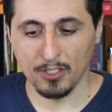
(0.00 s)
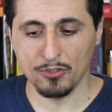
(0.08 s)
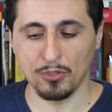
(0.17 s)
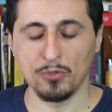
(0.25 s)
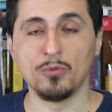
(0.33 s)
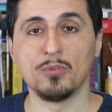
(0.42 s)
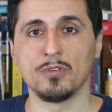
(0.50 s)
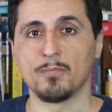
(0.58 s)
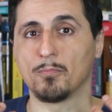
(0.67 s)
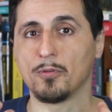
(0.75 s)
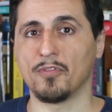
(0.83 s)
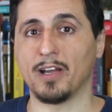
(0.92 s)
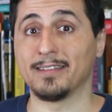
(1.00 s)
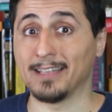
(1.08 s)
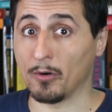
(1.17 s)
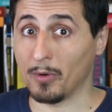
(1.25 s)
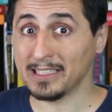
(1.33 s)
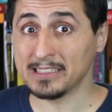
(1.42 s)
to provide
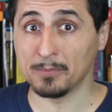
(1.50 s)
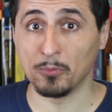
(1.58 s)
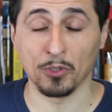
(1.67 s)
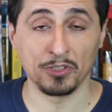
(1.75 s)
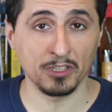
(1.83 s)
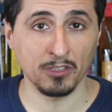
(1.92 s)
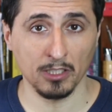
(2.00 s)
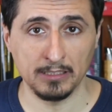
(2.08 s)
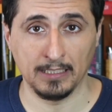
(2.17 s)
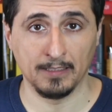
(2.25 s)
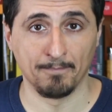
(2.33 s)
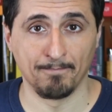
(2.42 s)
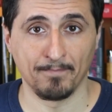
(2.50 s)
direct support to Kotlin.